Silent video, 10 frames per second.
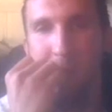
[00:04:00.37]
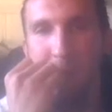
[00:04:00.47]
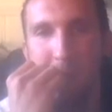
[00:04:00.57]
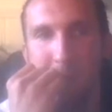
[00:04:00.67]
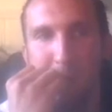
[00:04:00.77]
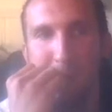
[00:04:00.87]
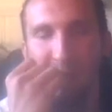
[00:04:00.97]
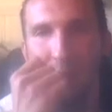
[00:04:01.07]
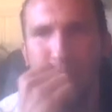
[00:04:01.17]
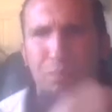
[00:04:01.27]
and
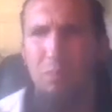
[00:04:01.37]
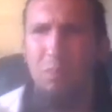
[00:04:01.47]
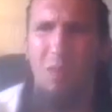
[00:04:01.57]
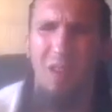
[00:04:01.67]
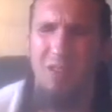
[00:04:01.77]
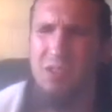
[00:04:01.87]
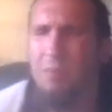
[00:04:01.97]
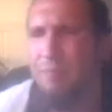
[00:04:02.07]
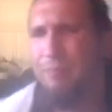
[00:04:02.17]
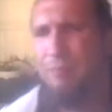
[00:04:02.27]
Viking
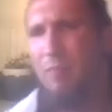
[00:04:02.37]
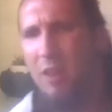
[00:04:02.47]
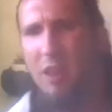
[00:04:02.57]
culture thing.